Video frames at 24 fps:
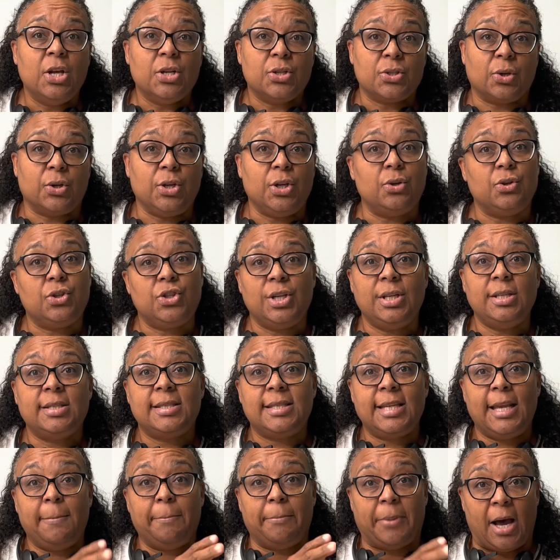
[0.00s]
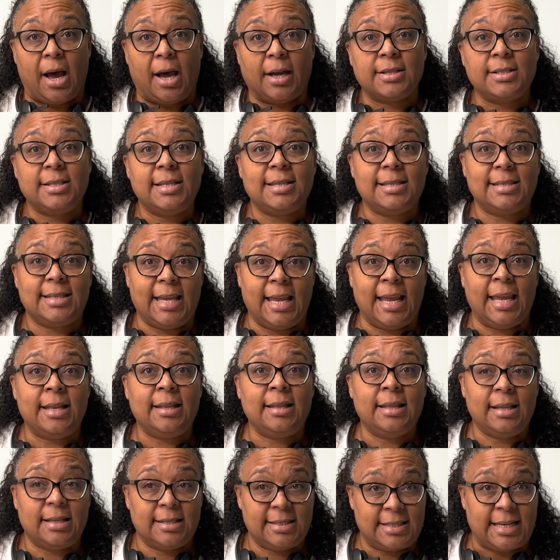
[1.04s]
So you should see boxes
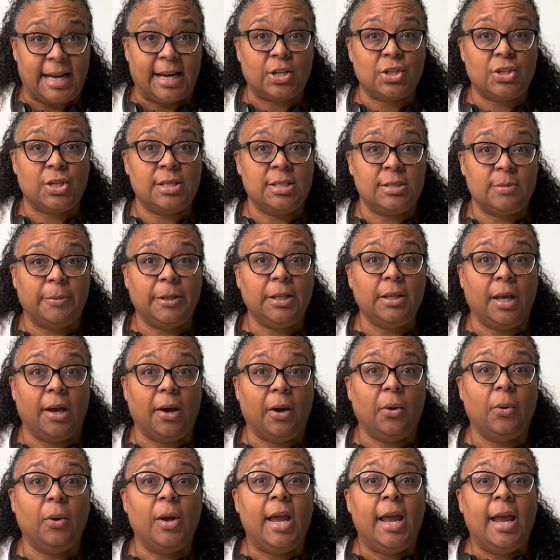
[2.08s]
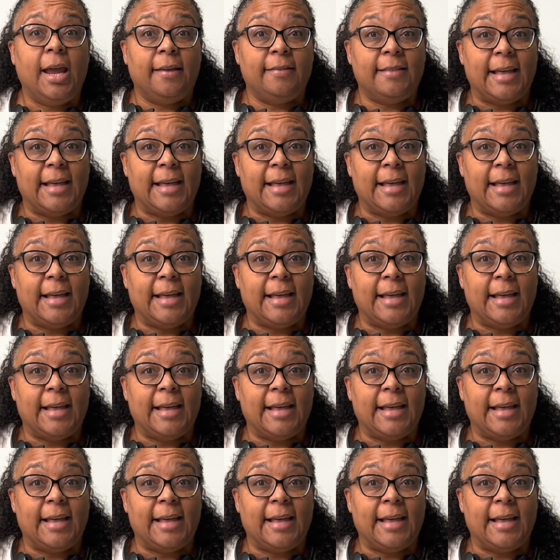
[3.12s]
in the sections below